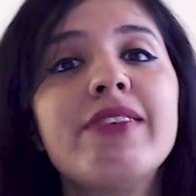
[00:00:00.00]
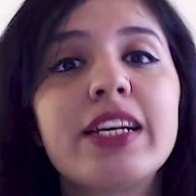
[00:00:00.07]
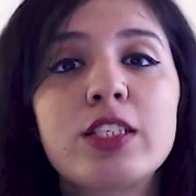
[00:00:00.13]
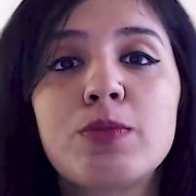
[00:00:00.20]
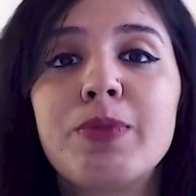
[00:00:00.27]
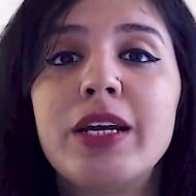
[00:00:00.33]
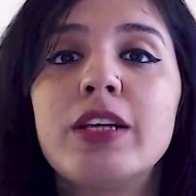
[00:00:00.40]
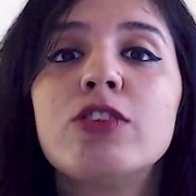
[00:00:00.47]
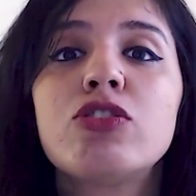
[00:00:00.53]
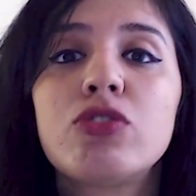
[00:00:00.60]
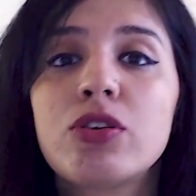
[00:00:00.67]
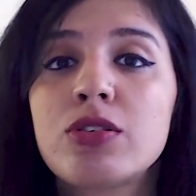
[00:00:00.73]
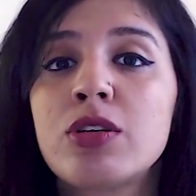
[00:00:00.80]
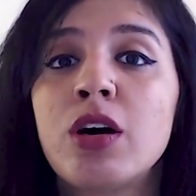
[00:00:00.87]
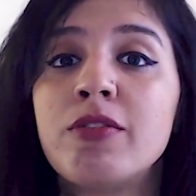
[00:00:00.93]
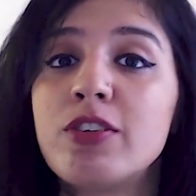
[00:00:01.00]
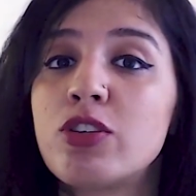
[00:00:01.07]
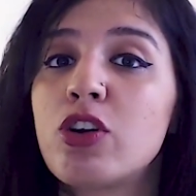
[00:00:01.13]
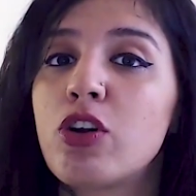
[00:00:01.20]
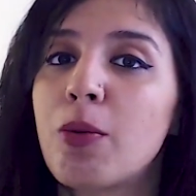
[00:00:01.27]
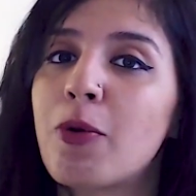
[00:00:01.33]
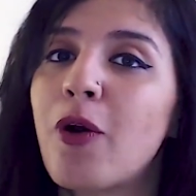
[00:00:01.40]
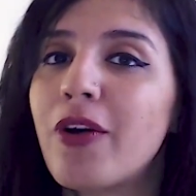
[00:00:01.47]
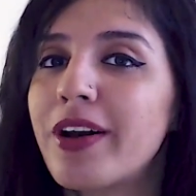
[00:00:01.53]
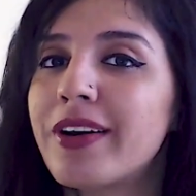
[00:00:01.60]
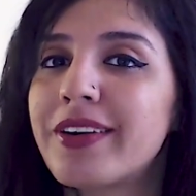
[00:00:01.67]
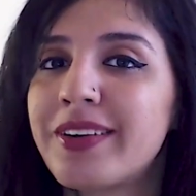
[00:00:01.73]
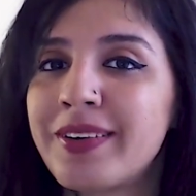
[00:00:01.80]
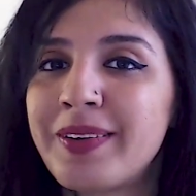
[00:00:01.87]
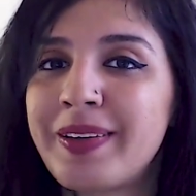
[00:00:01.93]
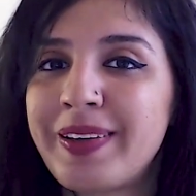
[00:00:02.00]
experienced your service or your product.